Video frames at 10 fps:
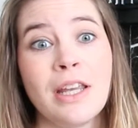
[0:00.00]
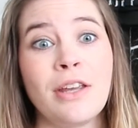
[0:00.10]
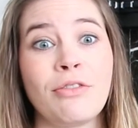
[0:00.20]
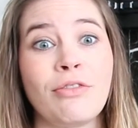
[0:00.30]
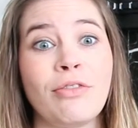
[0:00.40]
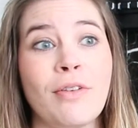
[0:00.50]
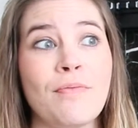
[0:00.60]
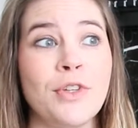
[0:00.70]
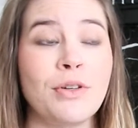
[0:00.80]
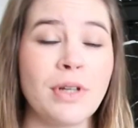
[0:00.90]
If
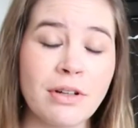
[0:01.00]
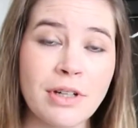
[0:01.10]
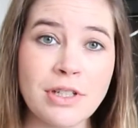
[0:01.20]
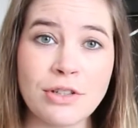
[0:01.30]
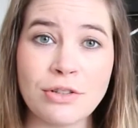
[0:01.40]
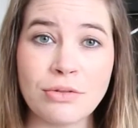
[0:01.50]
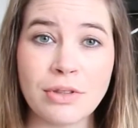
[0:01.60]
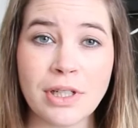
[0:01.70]
you increase your school